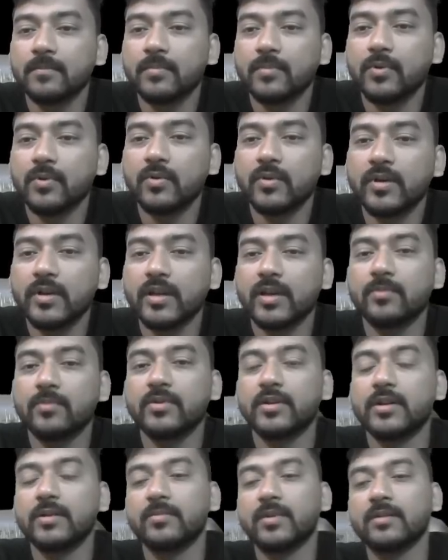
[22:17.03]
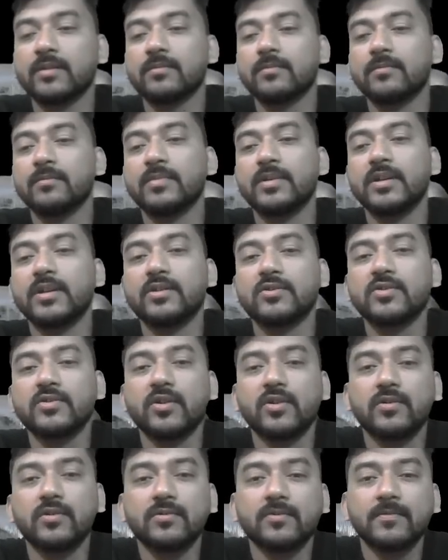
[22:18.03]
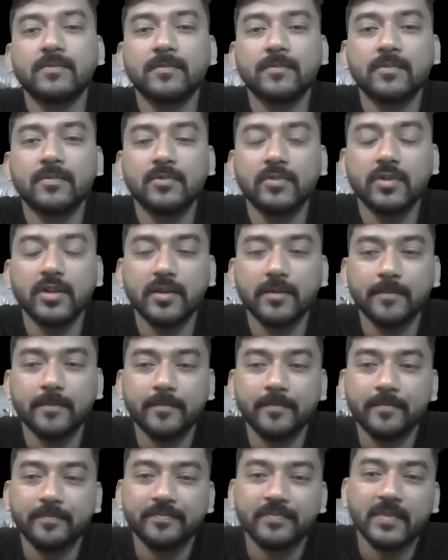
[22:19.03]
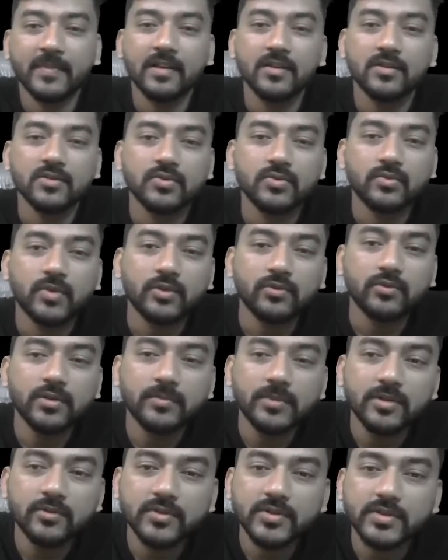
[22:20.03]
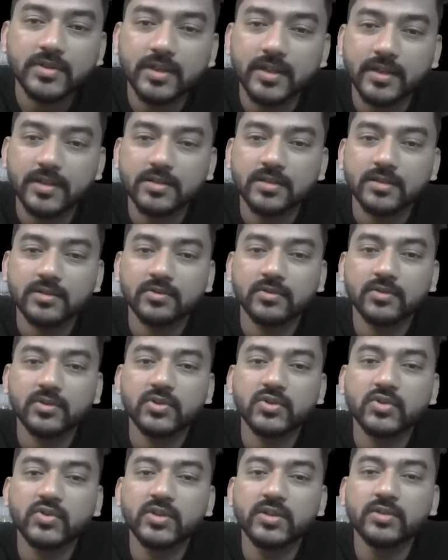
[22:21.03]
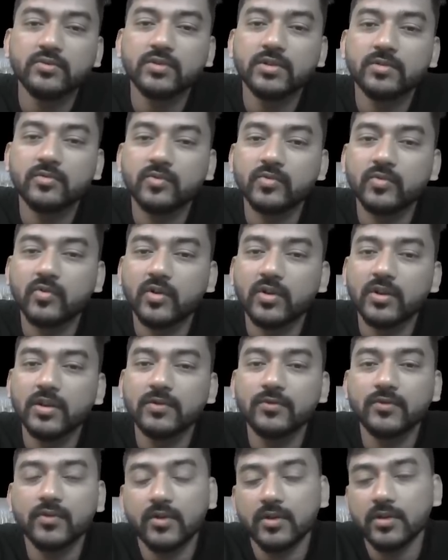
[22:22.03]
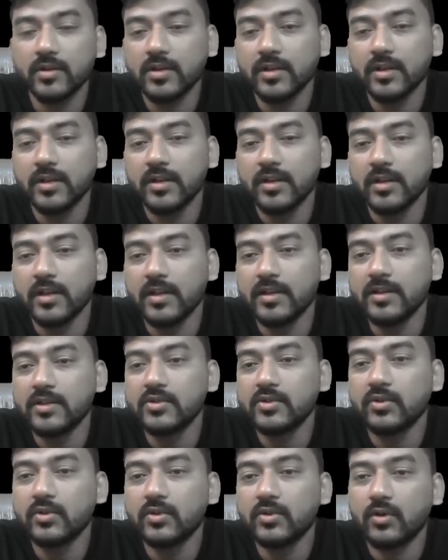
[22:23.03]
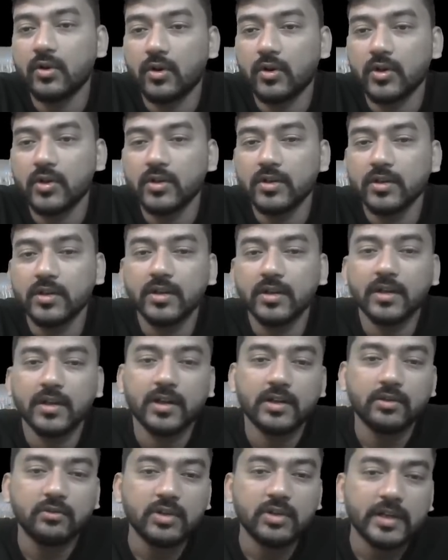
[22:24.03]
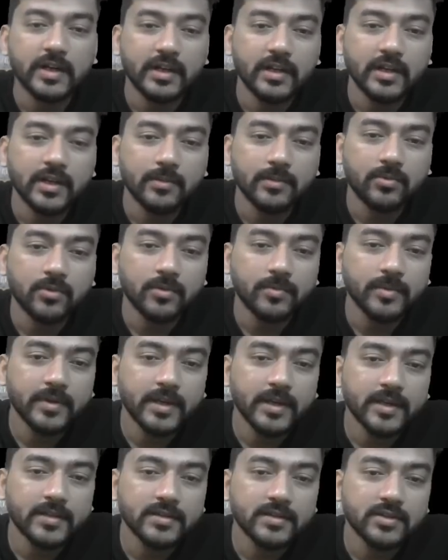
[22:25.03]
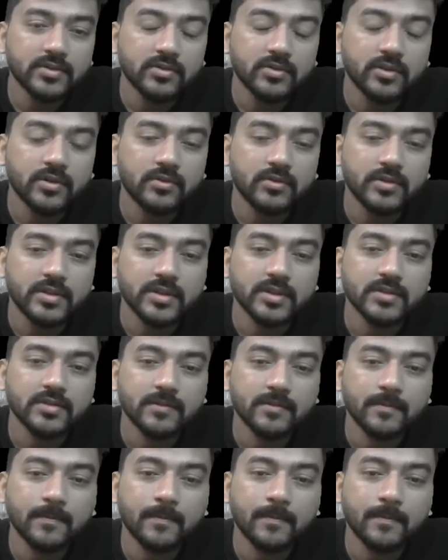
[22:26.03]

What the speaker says: 4k upon n pi. Bn is equal to. Okay. So what will be your series? So your series will only for n is equal to odd, and you will get f of x is equal to just